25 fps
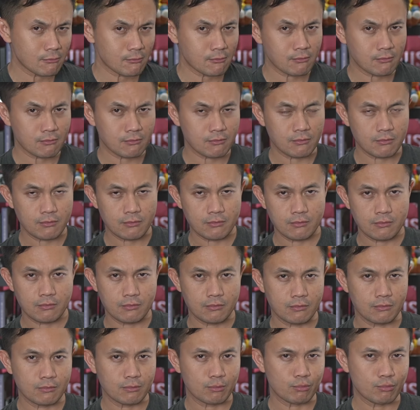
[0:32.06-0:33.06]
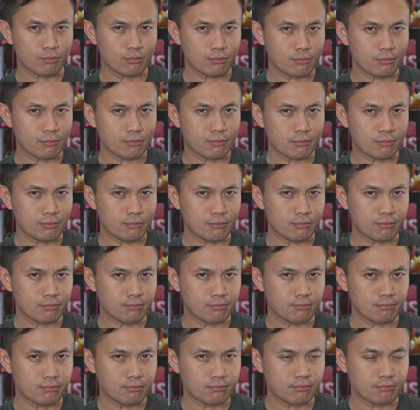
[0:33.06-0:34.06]

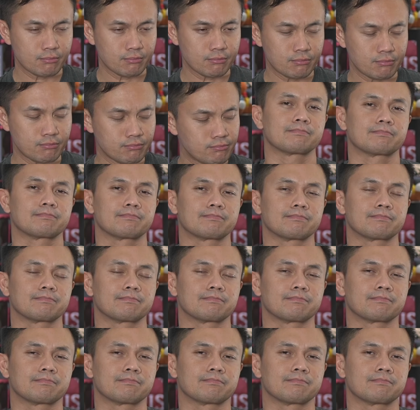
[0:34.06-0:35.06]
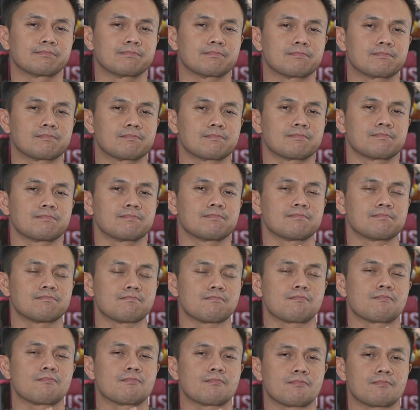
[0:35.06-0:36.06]

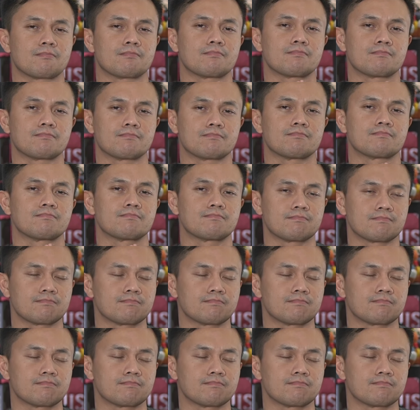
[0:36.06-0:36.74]
(silent)